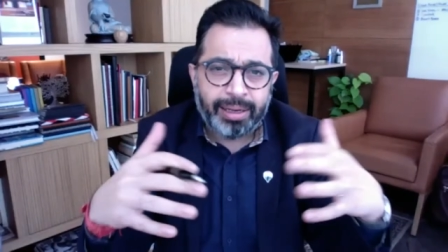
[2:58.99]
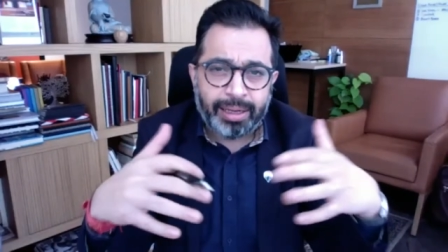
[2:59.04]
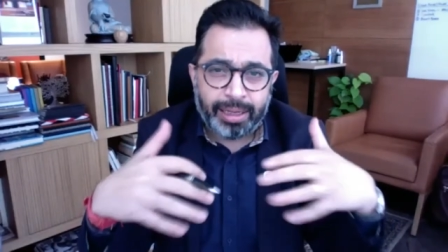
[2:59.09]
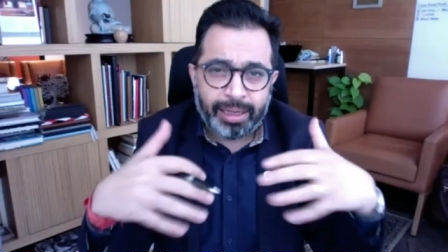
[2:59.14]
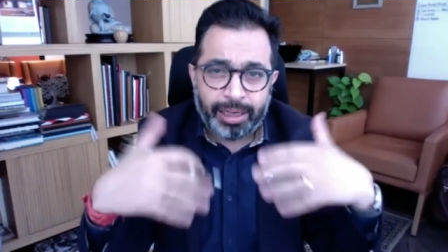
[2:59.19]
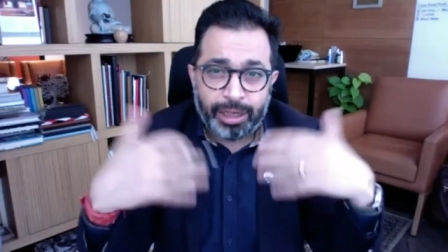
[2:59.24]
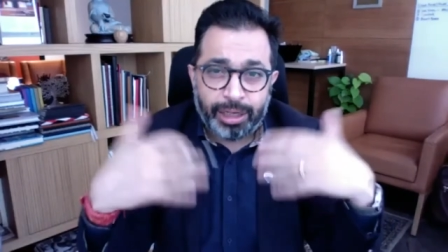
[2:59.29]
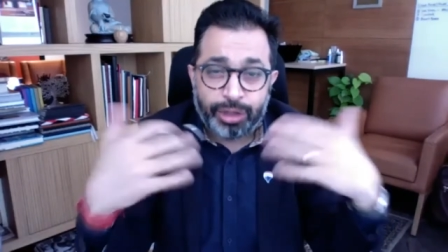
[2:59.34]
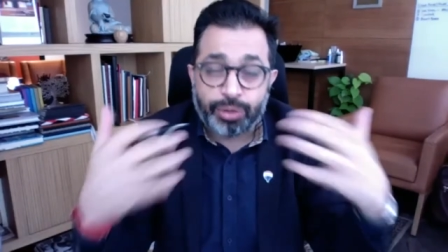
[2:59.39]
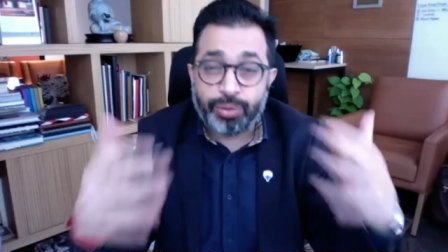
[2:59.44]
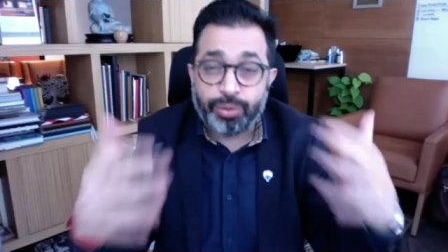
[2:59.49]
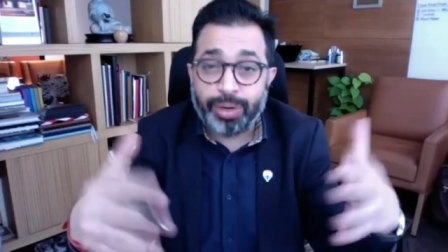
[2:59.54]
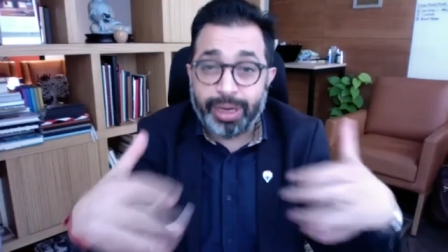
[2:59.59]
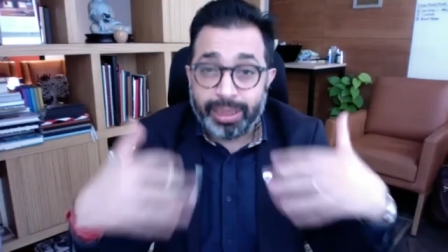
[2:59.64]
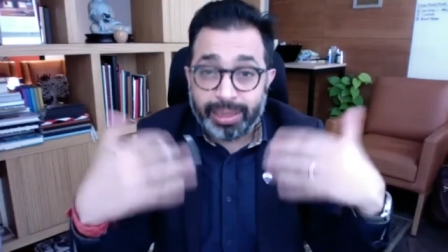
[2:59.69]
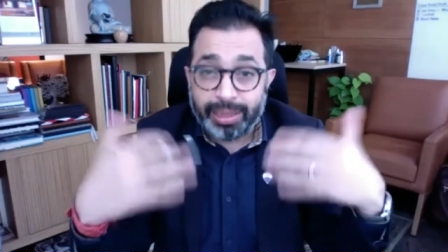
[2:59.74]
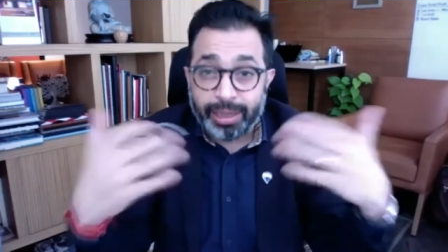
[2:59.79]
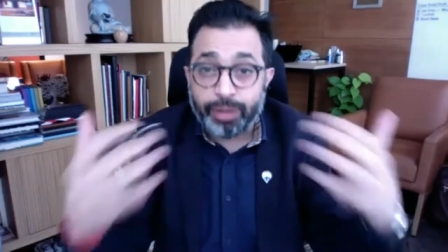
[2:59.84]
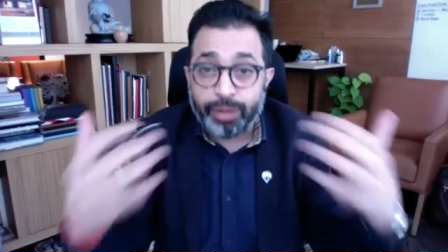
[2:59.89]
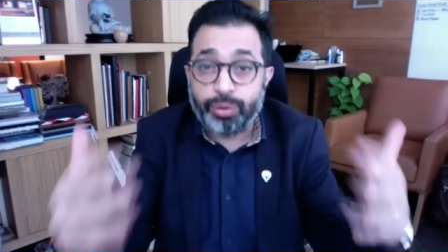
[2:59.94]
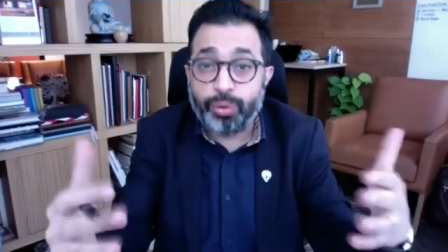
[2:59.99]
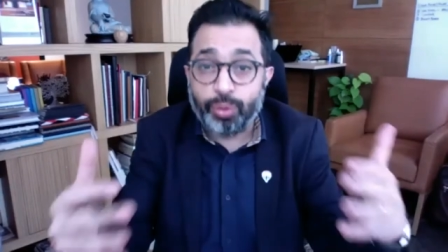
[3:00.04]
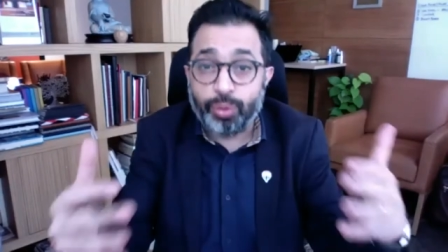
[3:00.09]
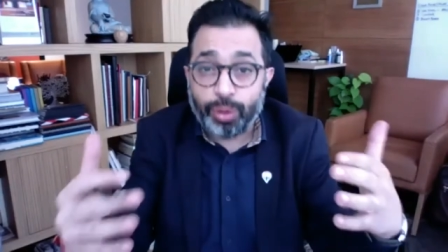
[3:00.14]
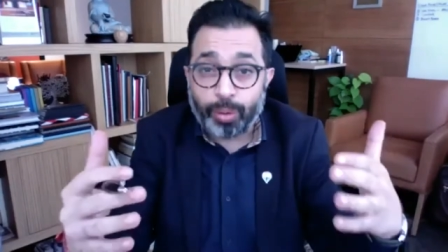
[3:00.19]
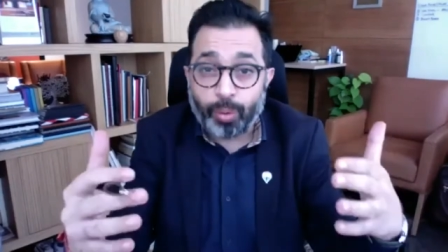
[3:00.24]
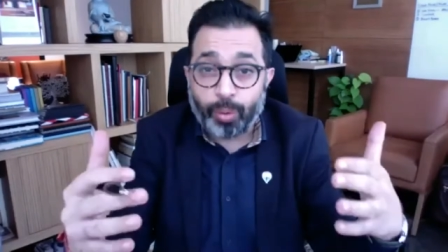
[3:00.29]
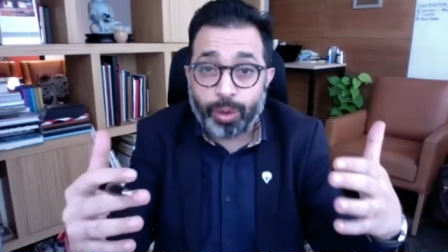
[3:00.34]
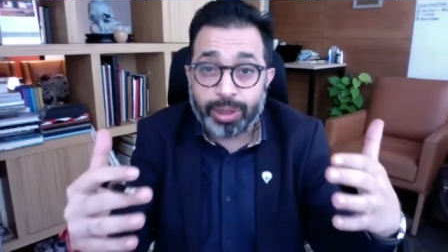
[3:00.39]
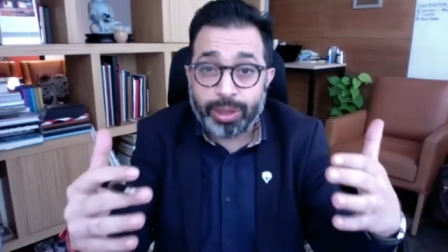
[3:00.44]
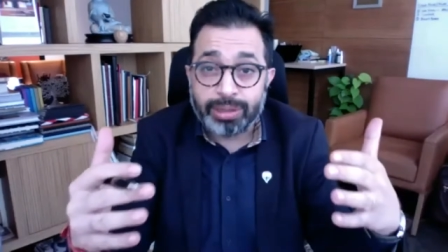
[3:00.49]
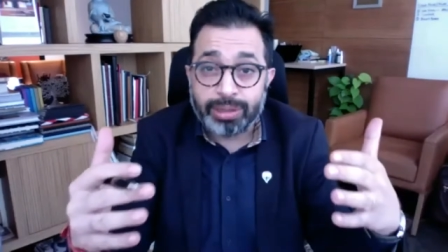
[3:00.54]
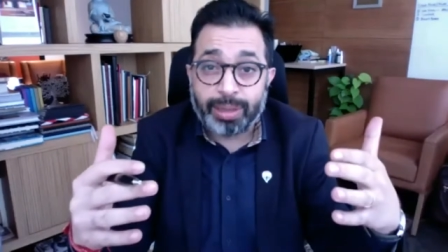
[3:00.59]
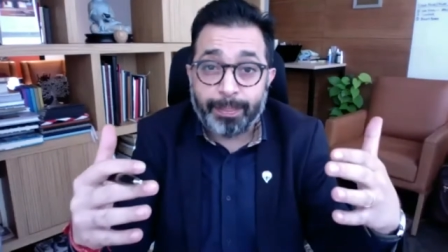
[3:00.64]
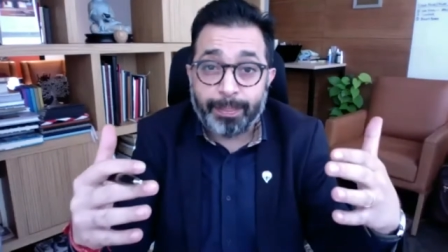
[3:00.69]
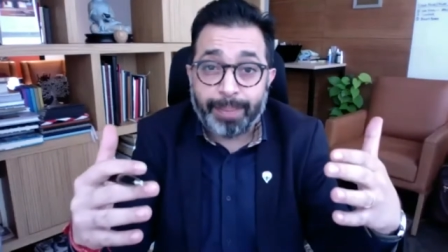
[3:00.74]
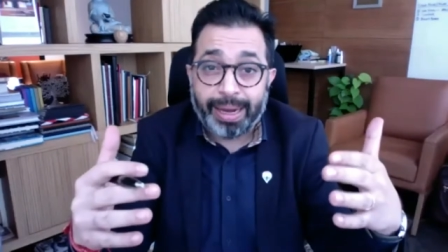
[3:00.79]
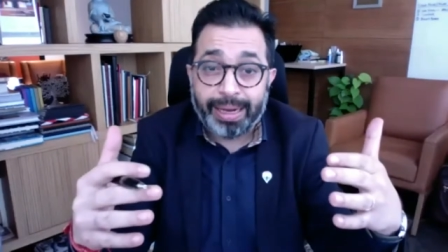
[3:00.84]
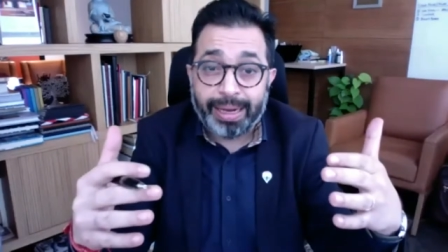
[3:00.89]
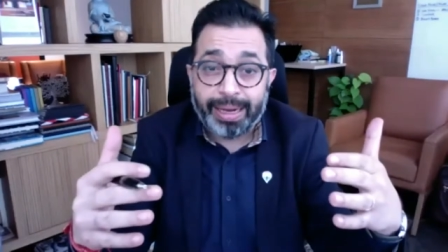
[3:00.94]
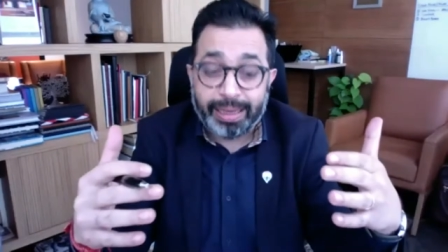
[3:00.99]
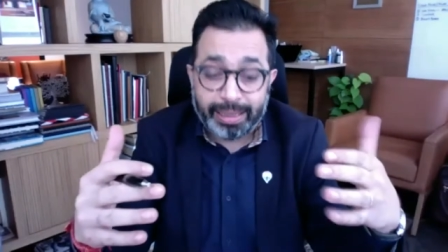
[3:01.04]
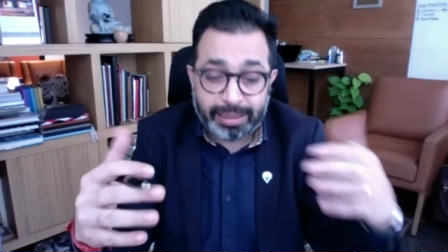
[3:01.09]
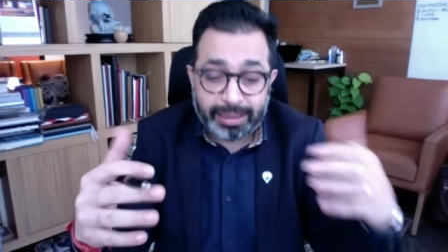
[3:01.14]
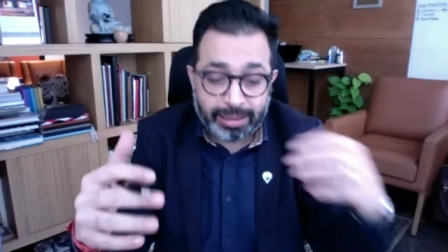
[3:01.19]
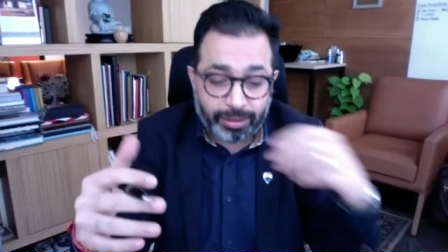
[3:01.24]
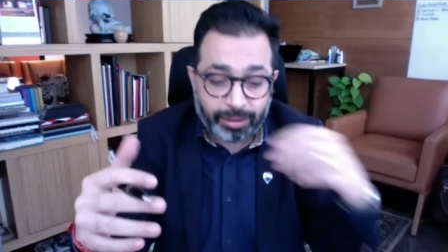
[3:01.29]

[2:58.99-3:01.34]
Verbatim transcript: it needs to really think through that what is compelling reason for